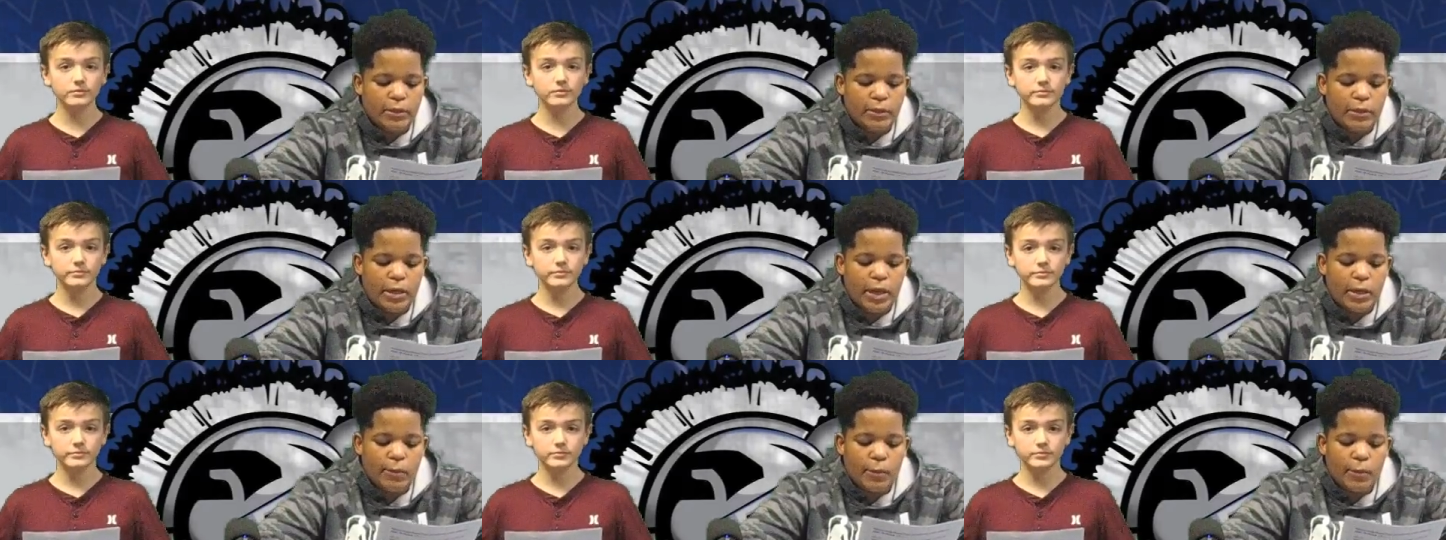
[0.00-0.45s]

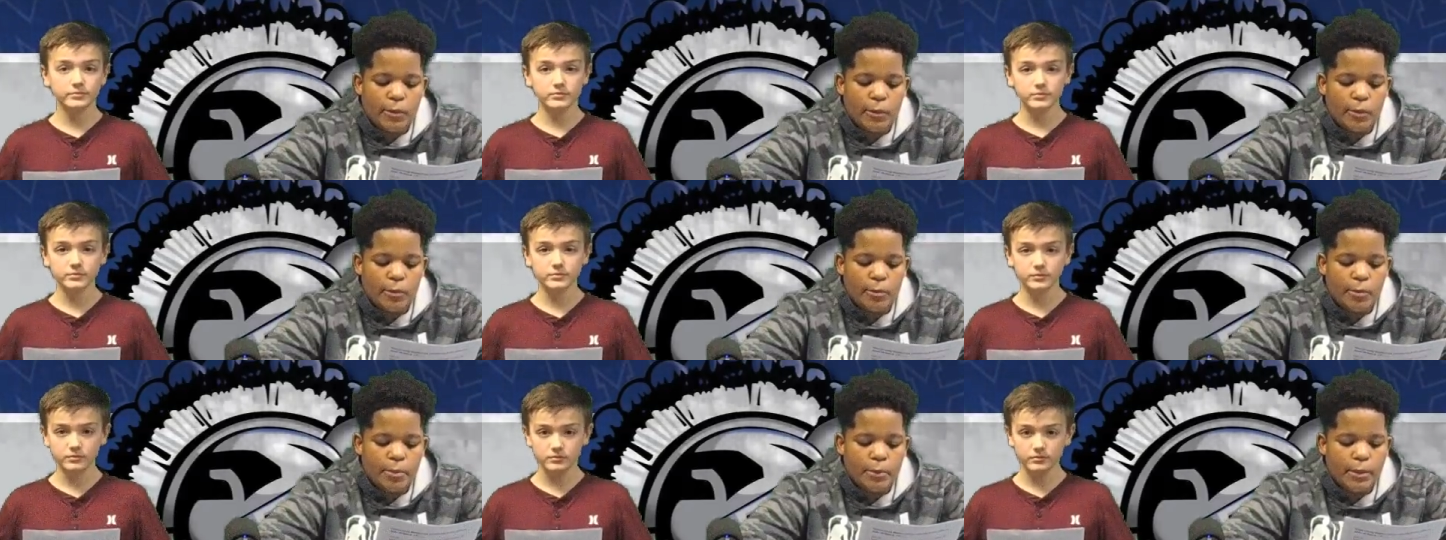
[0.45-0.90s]
Speaker 1: that we
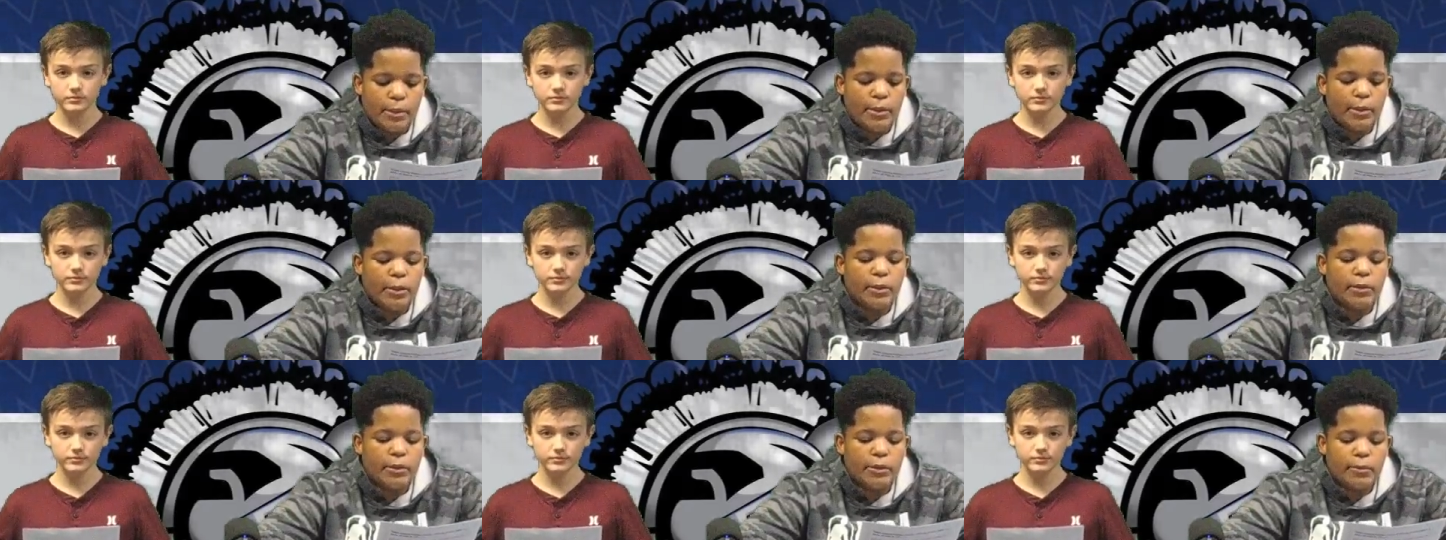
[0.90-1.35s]
will
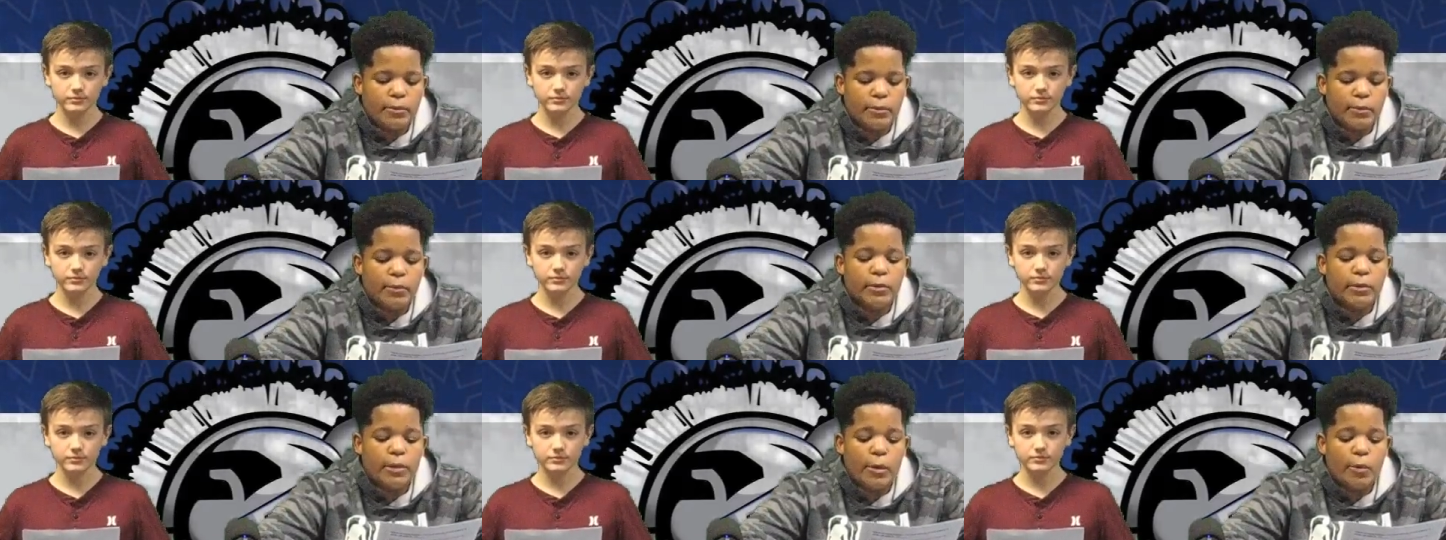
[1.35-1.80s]
be
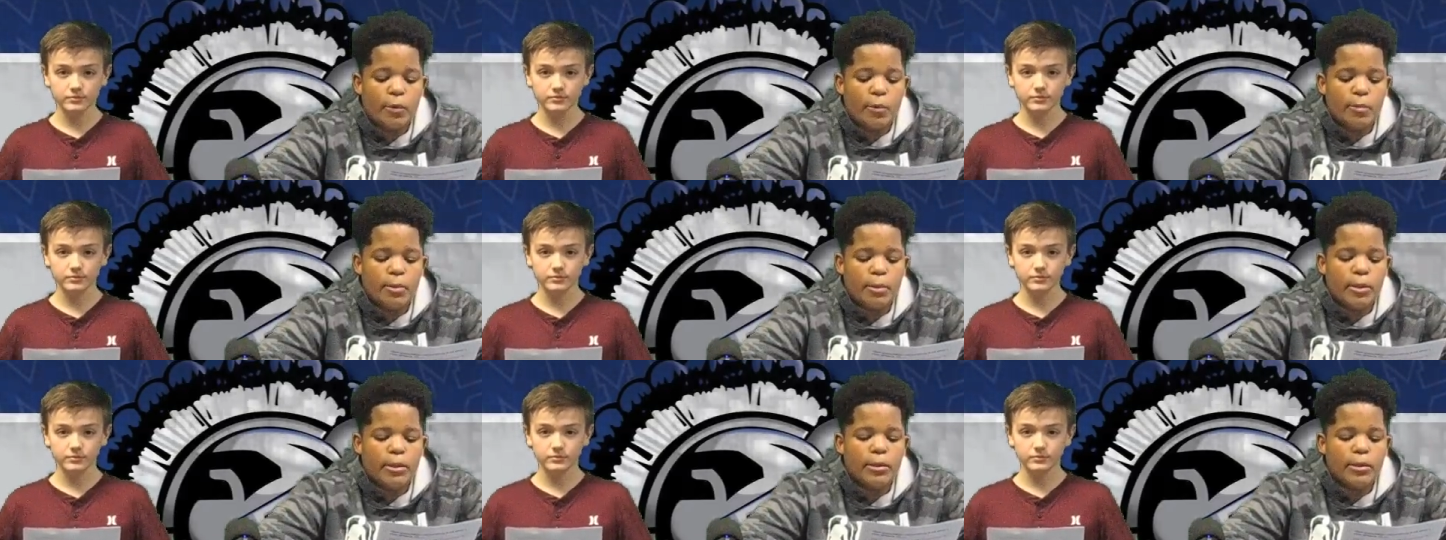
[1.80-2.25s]
that
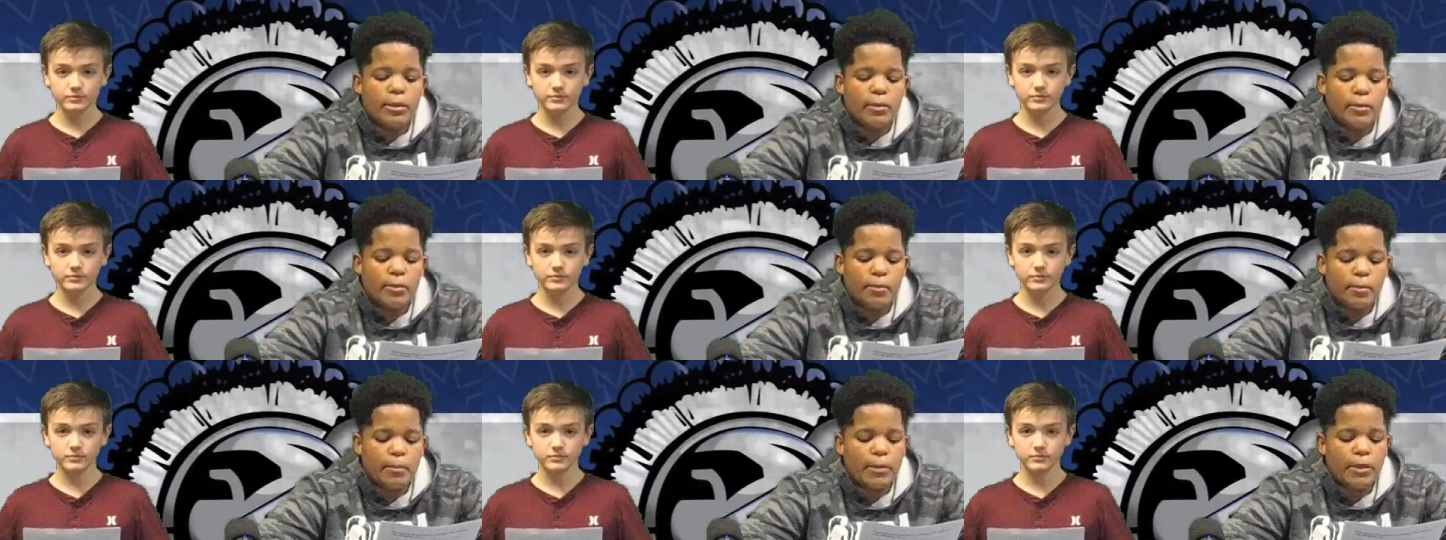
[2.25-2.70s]
will be
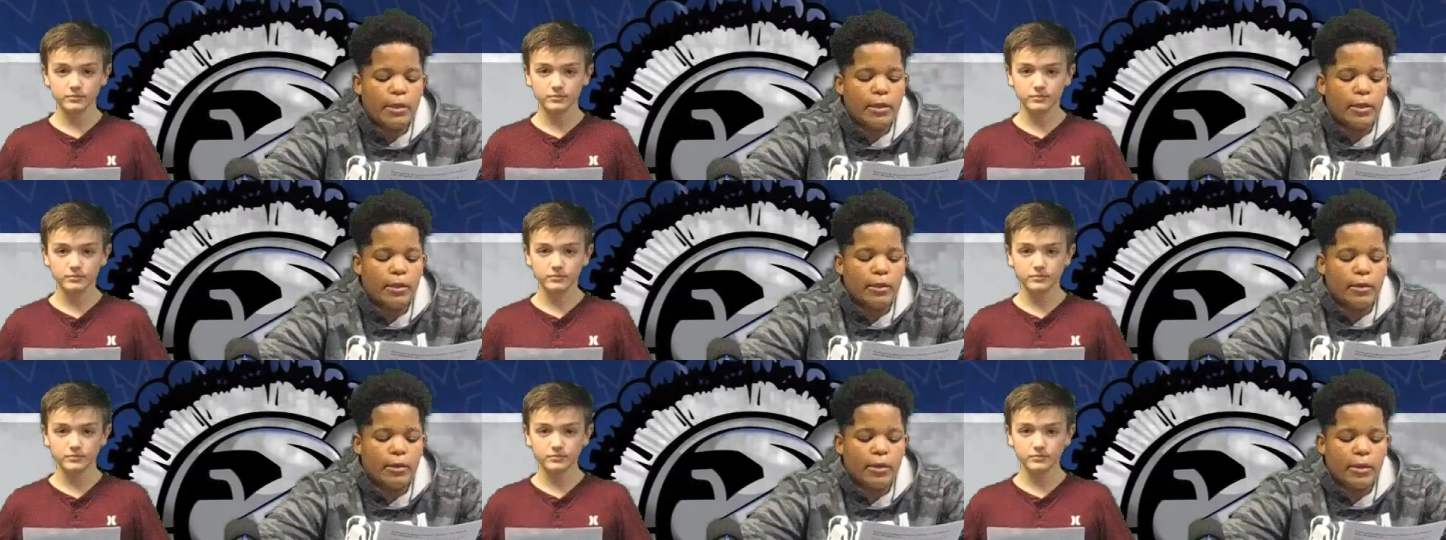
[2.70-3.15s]

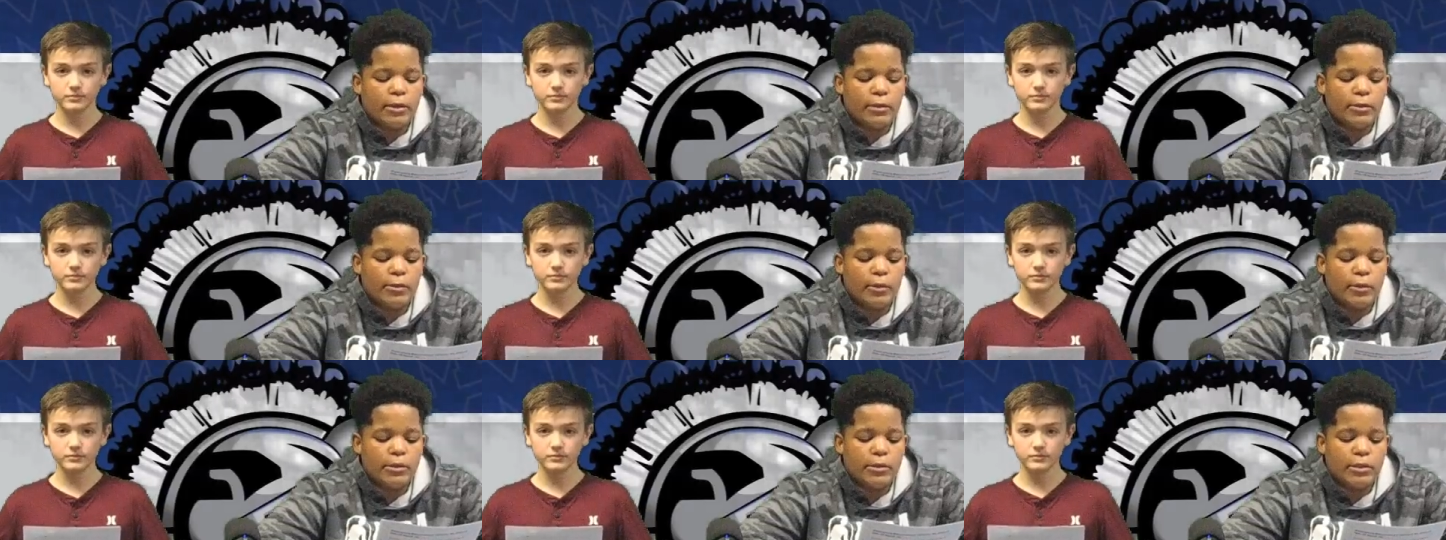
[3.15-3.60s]
meeting
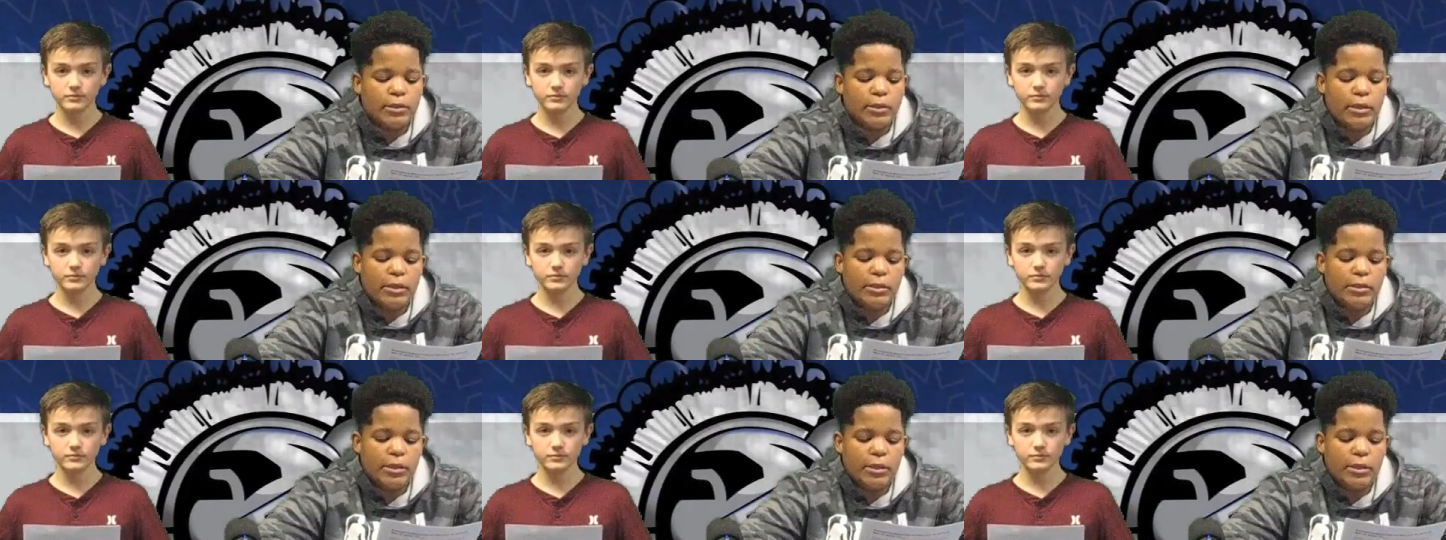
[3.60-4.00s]
next Wednesday,